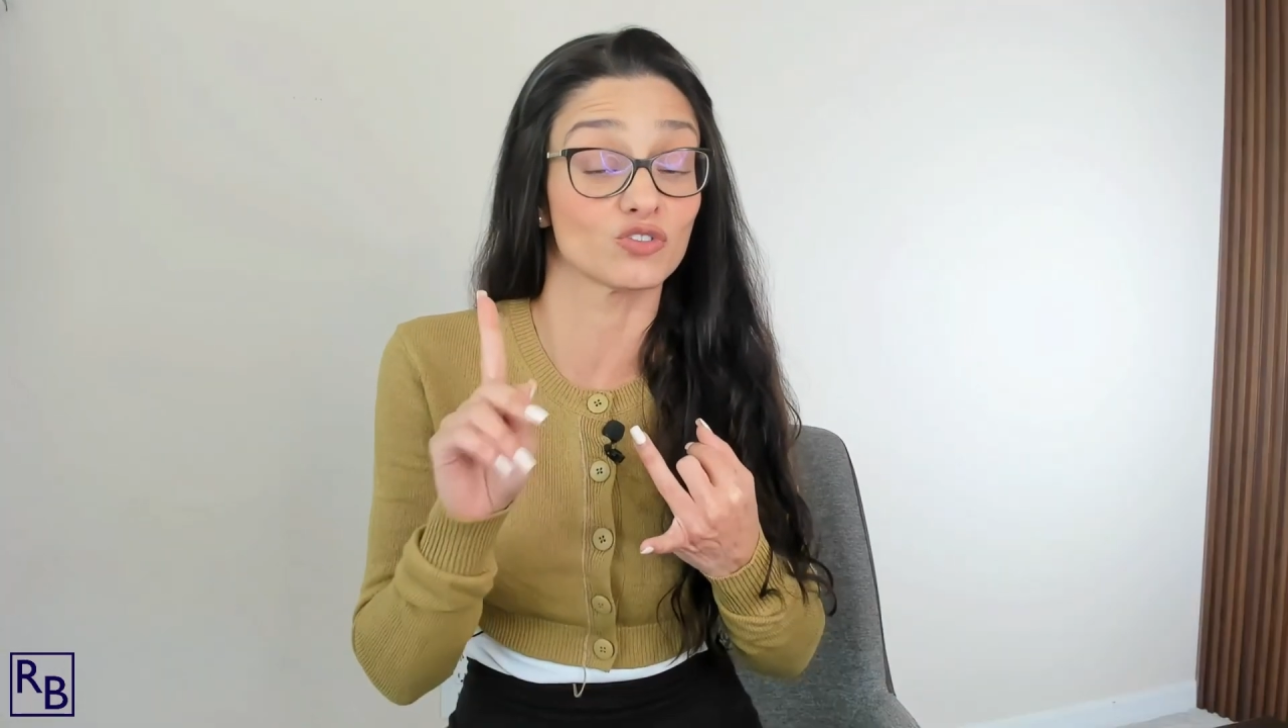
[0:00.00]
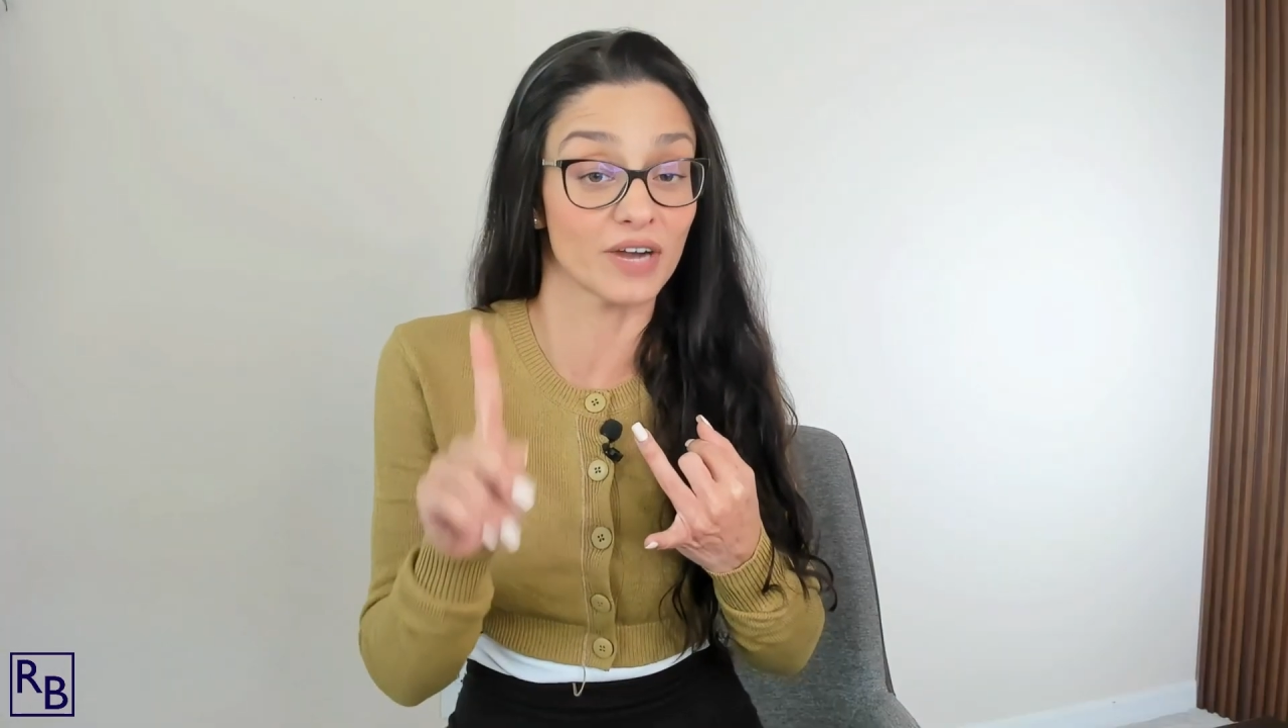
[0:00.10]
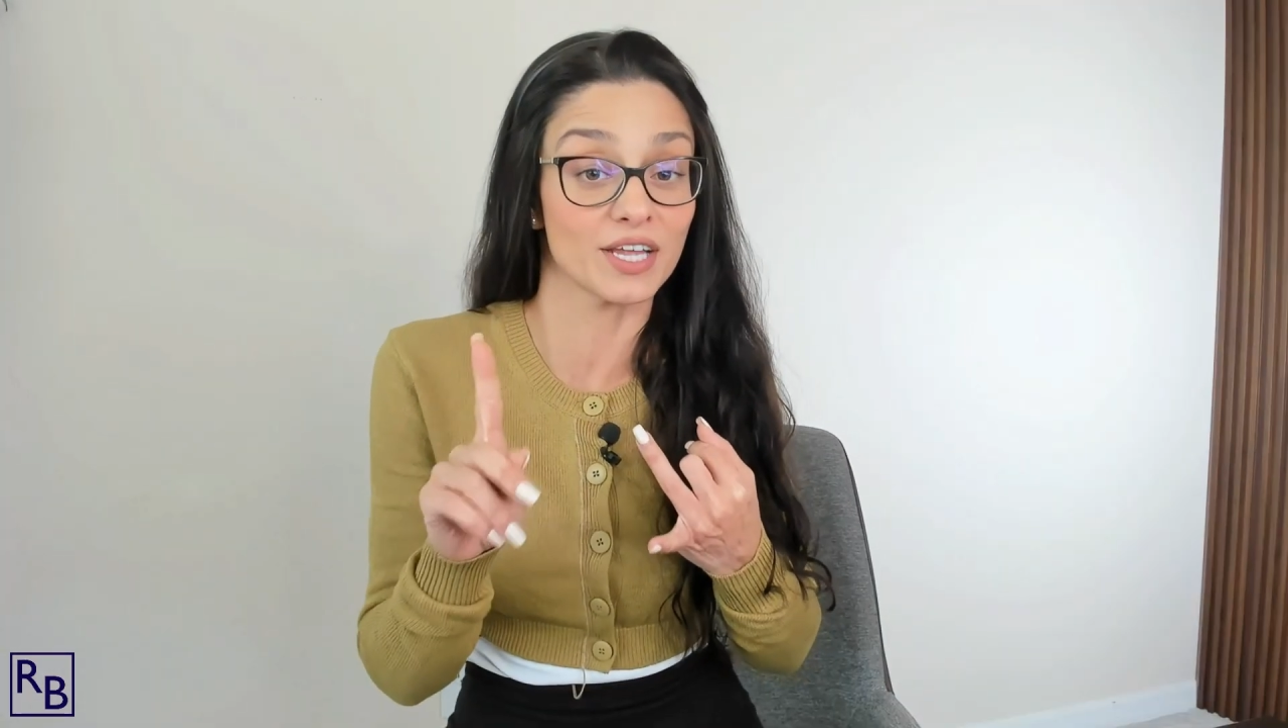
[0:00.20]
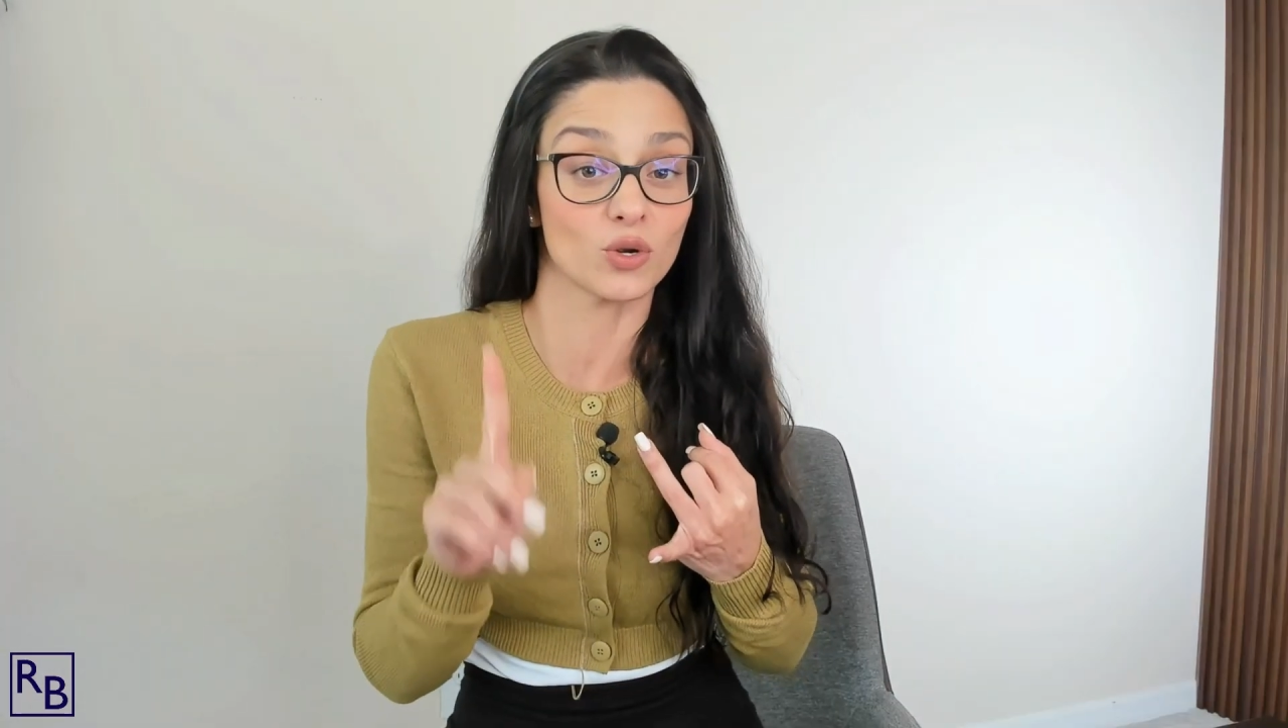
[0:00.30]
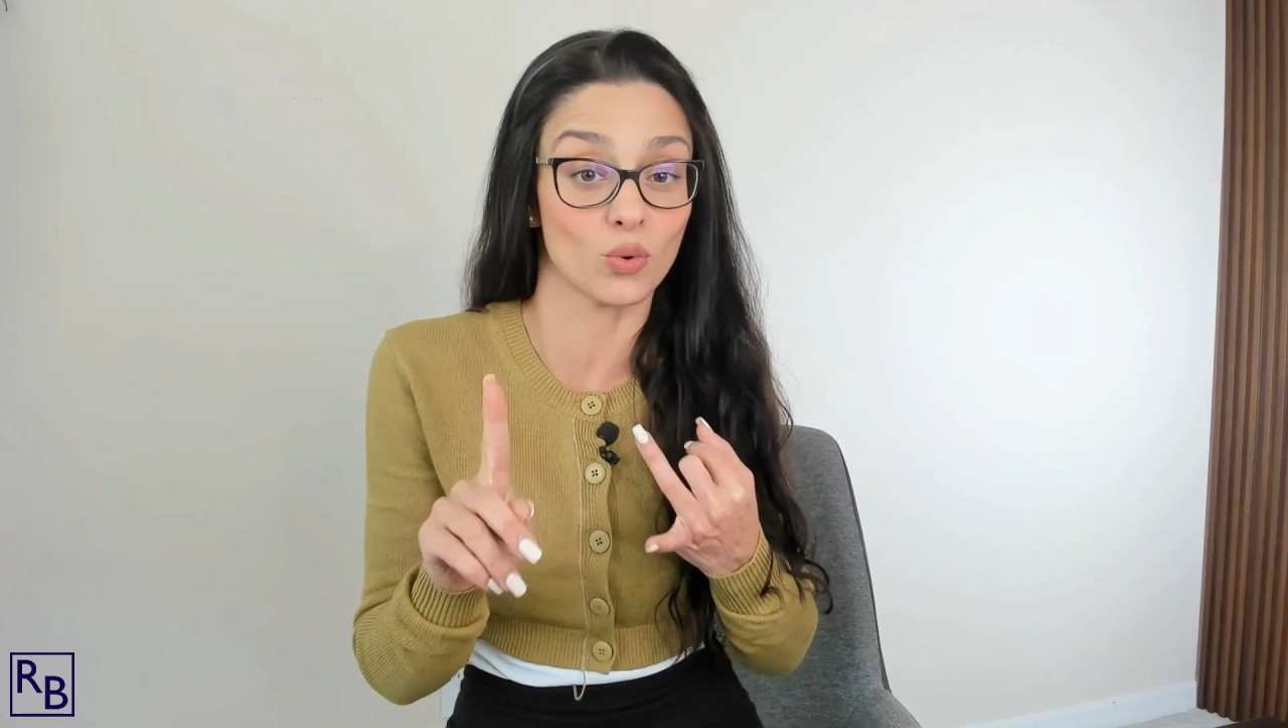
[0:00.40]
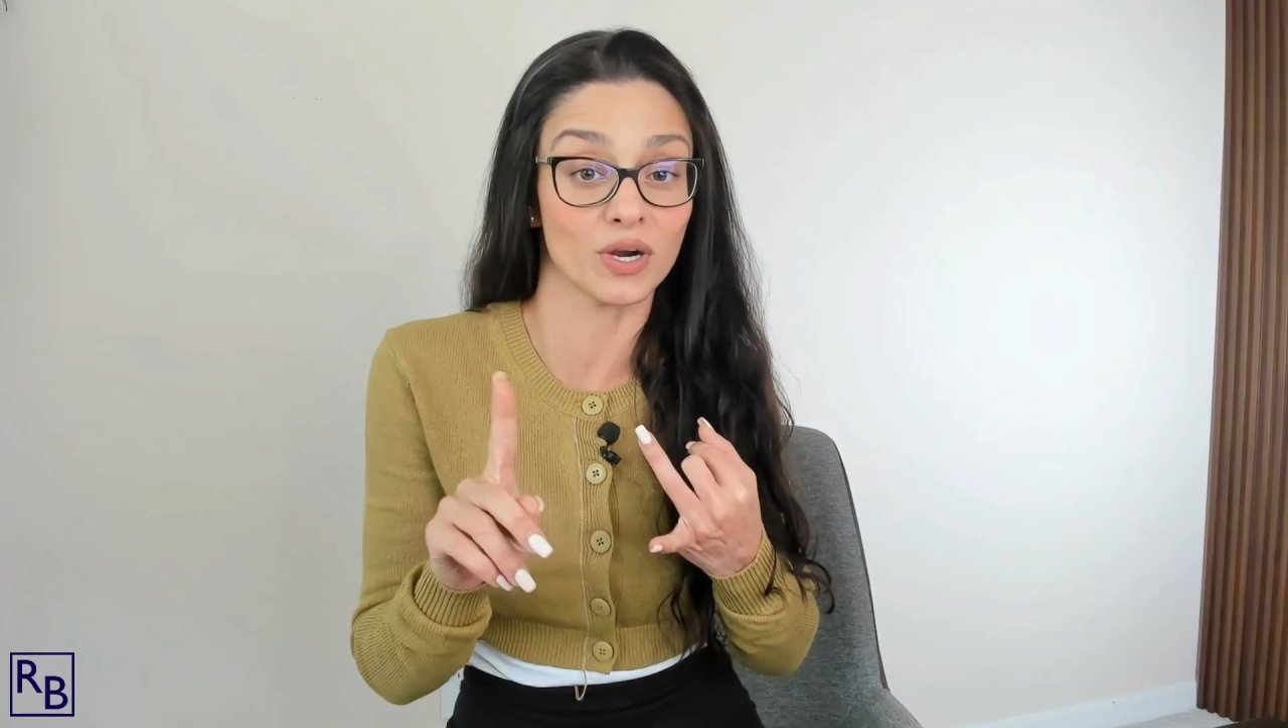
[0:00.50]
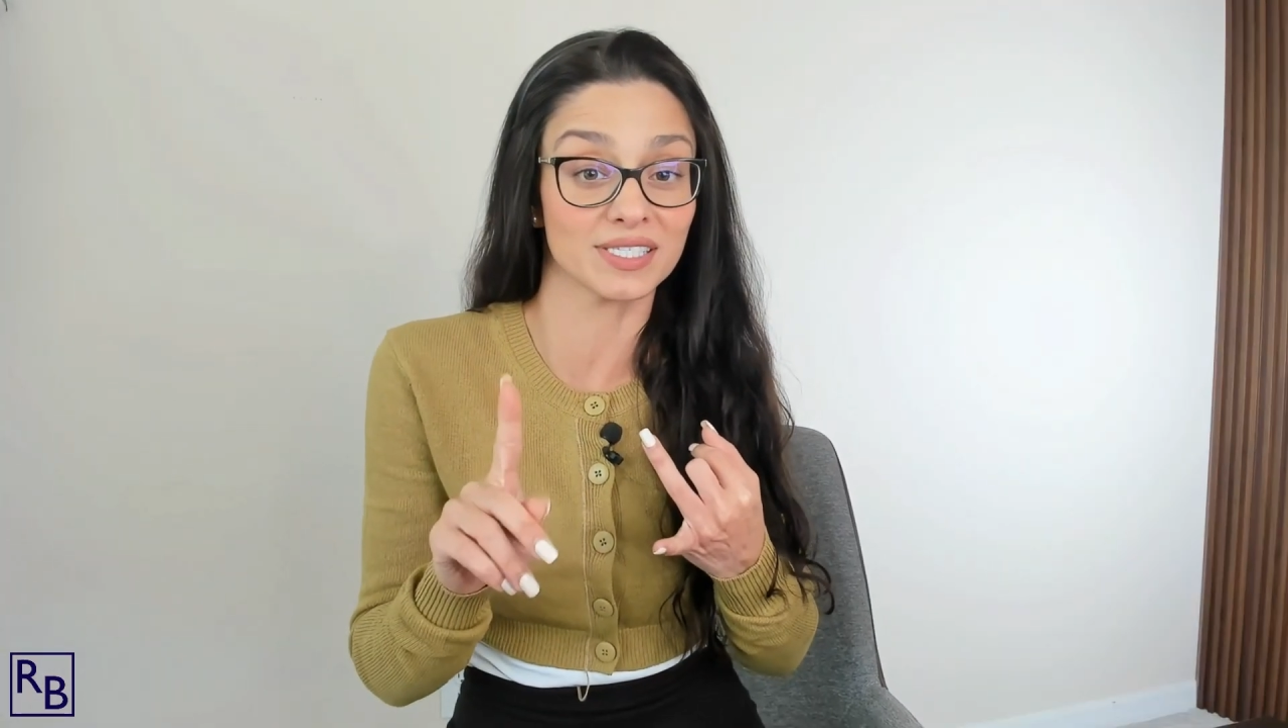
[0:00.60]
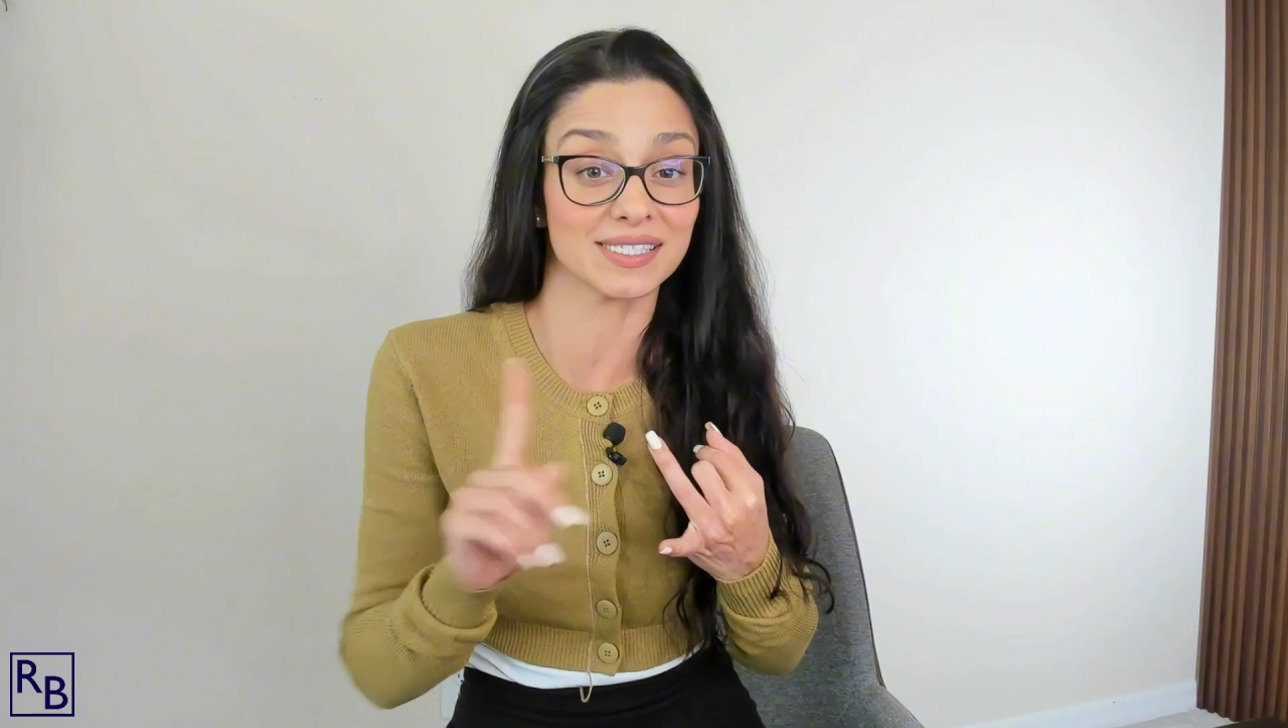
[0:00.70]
great course